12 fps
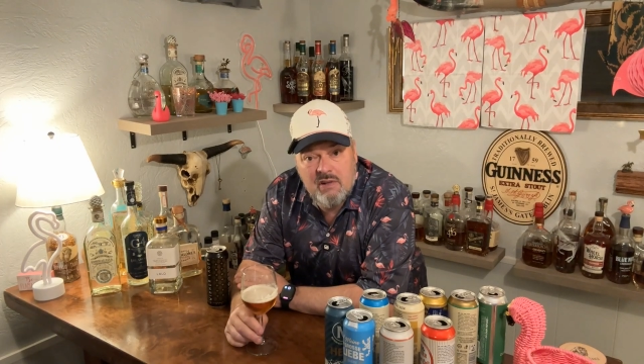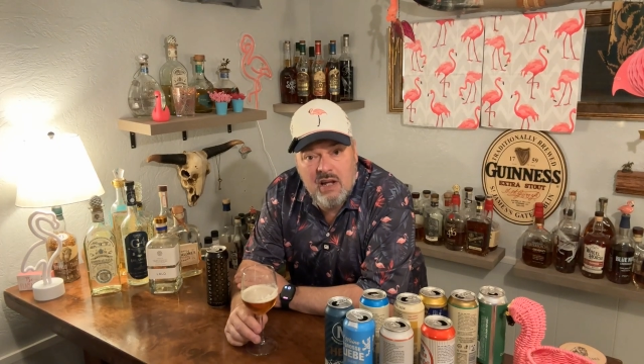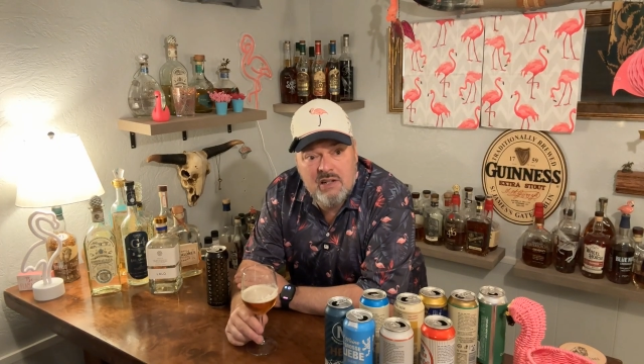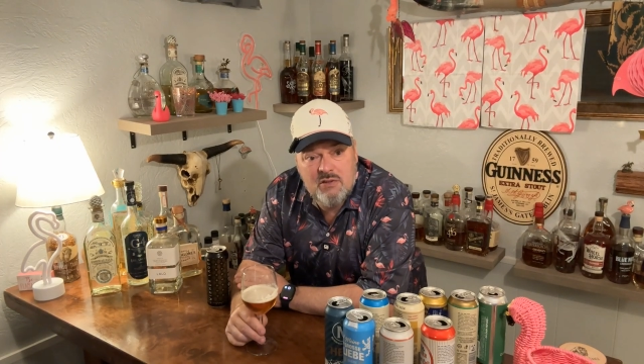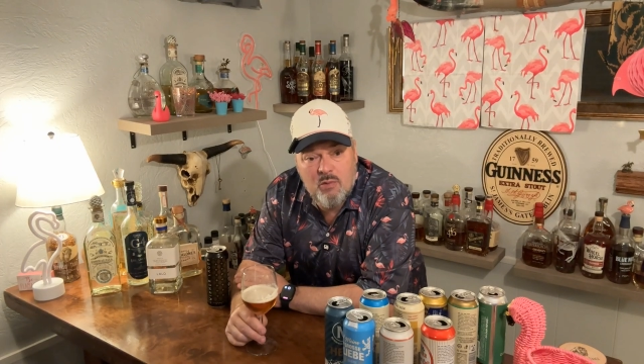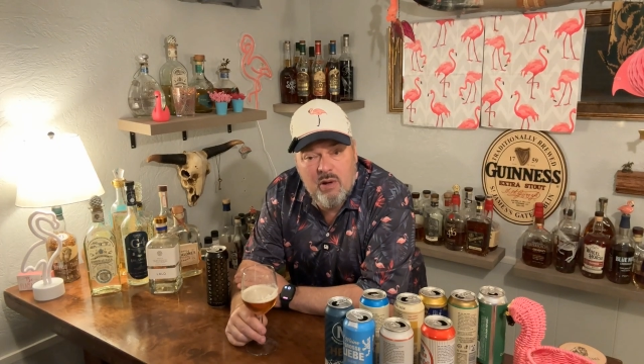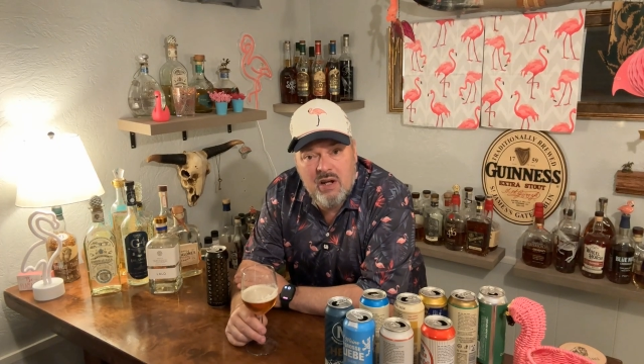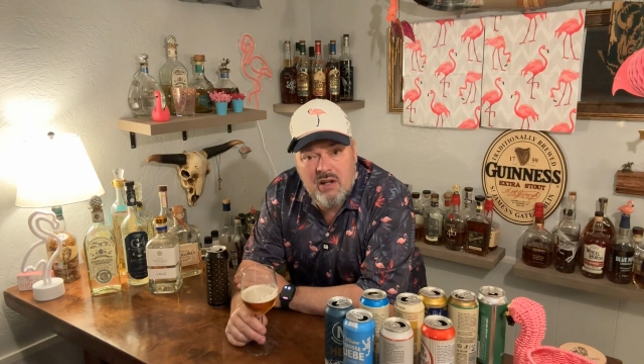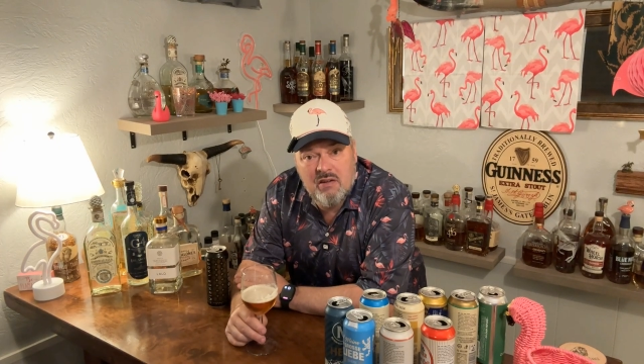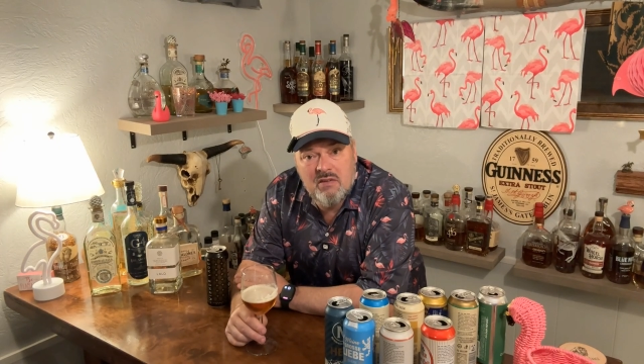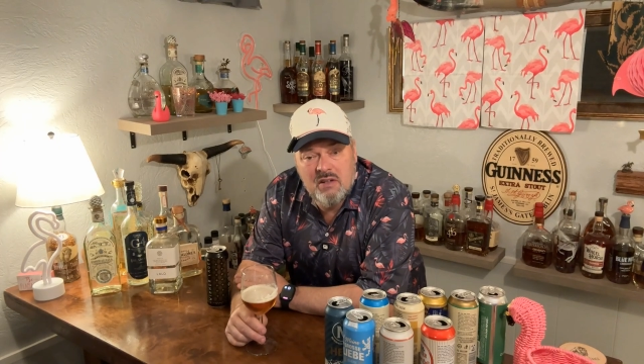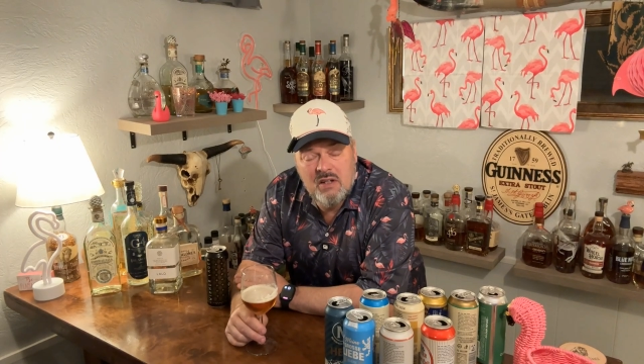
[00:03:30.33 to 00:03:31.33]
nice way
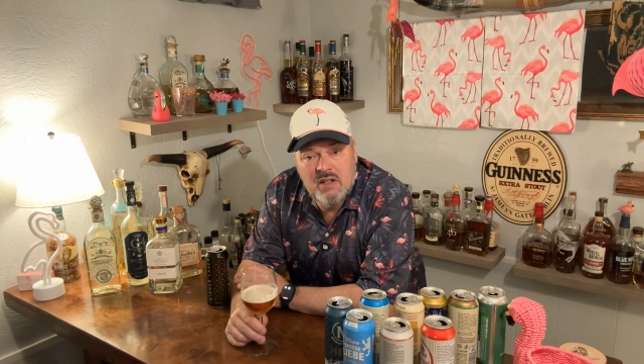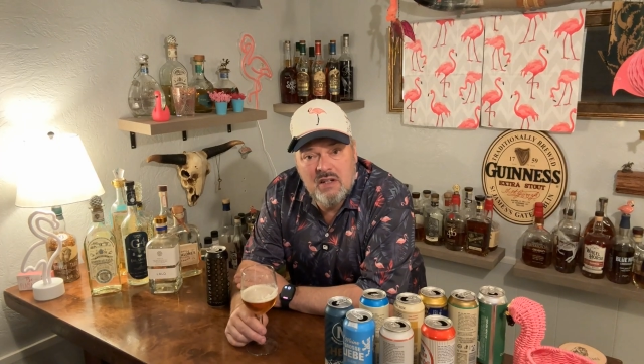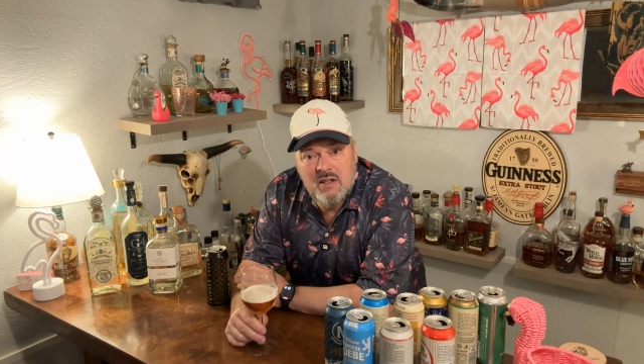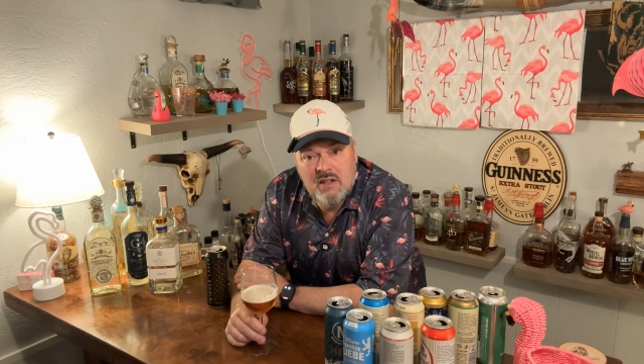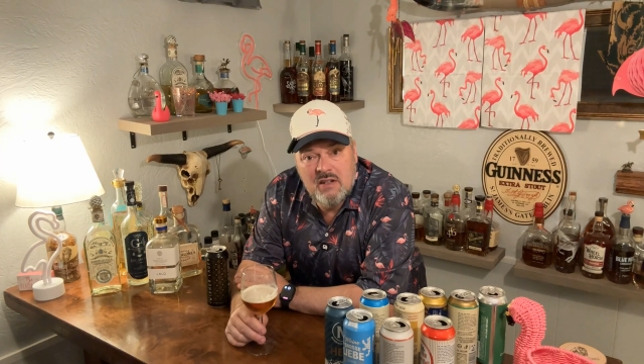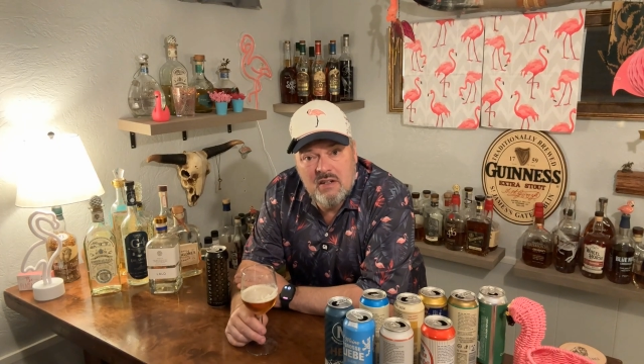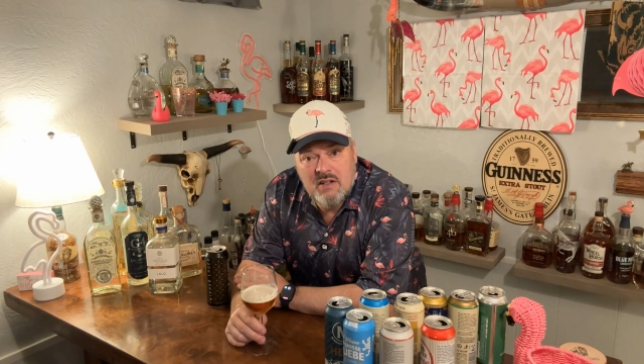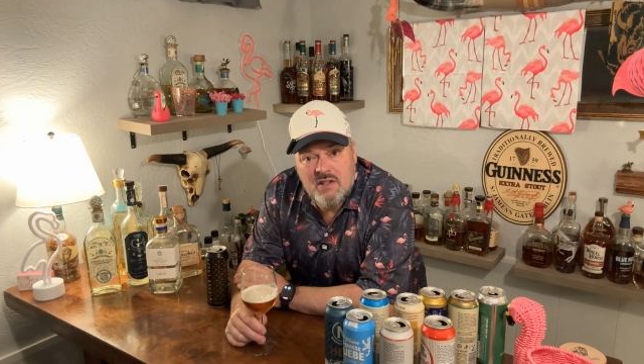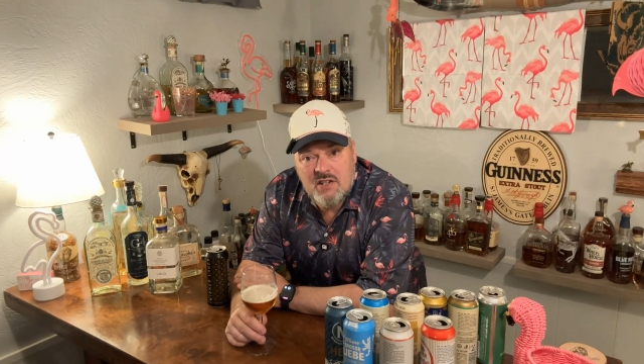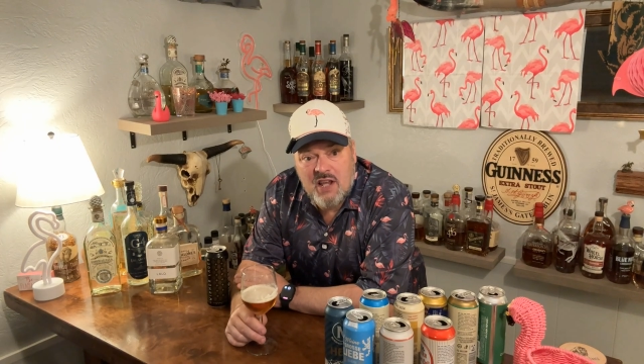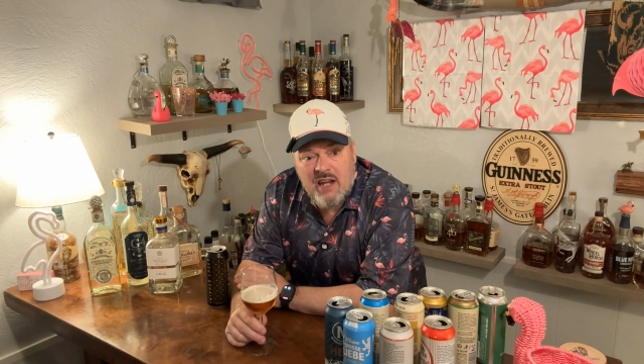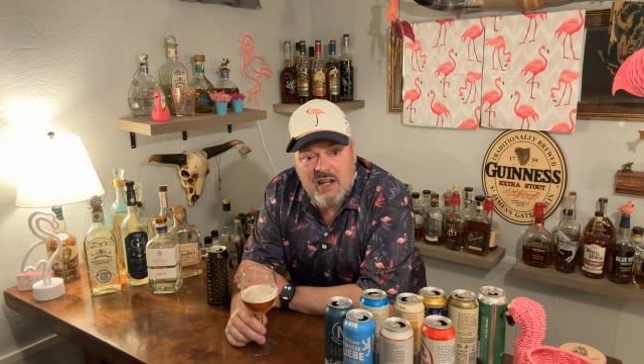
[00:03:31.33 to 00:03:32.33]
to
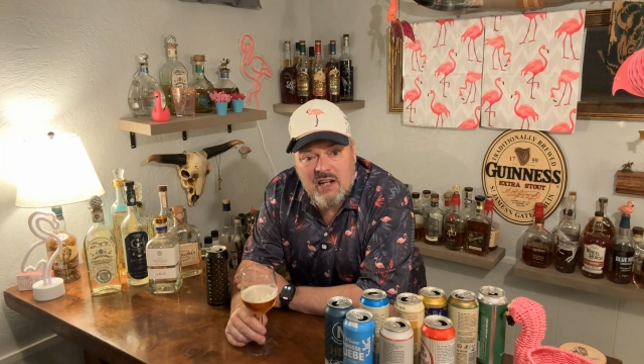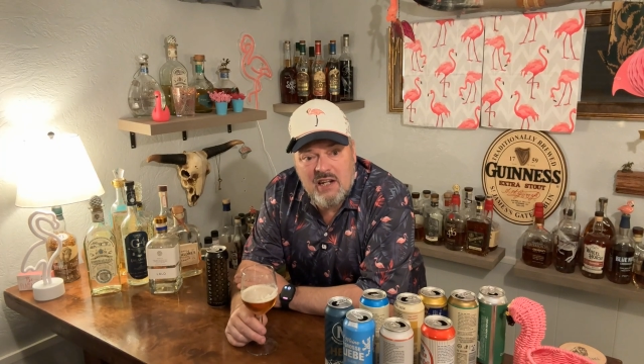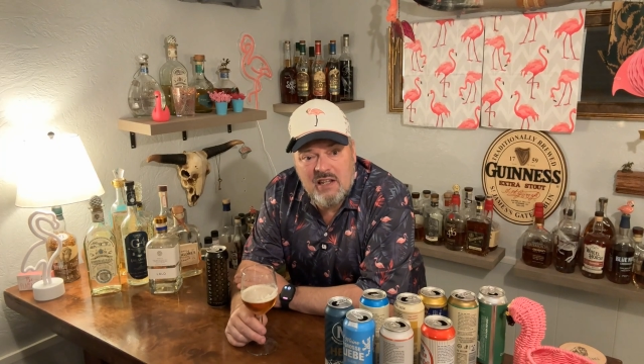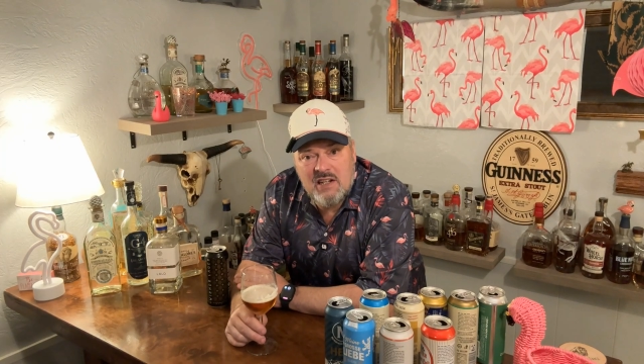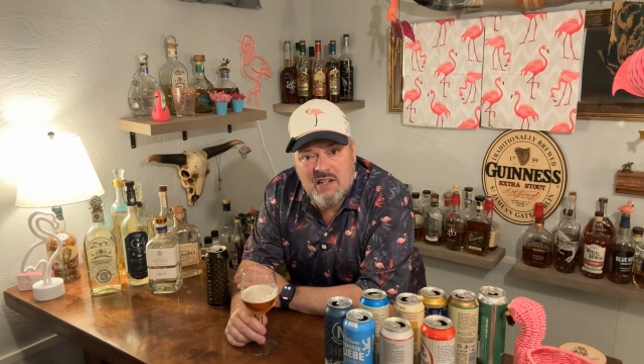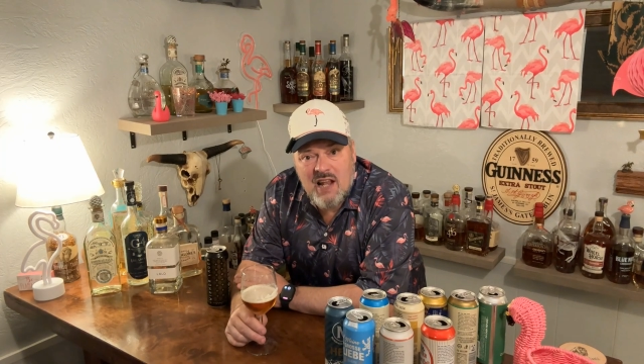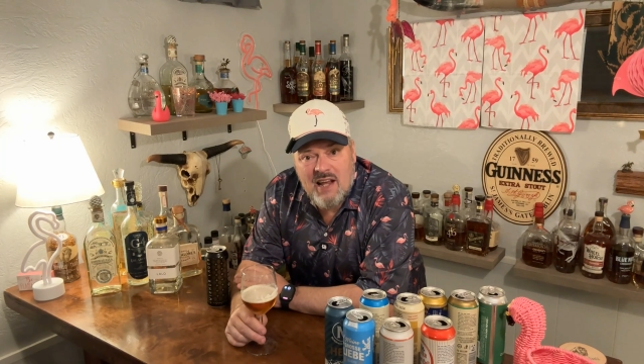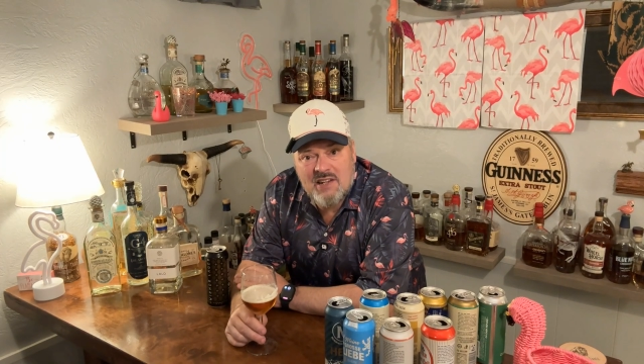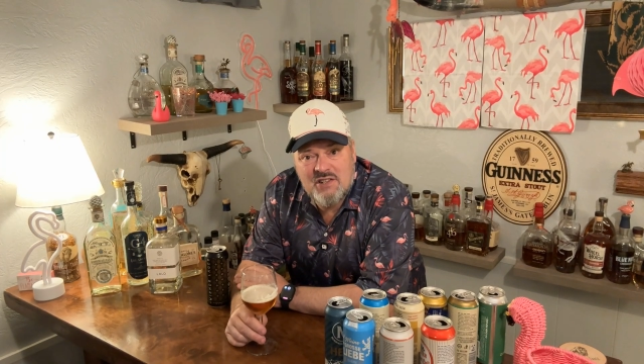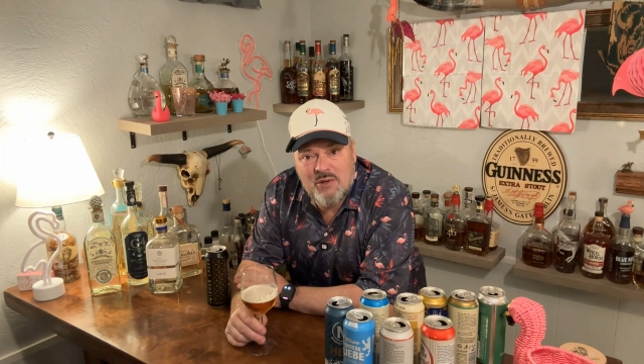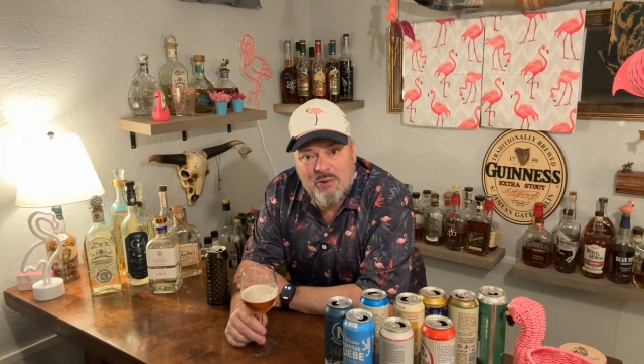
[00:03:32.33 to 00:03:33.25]
skate into these last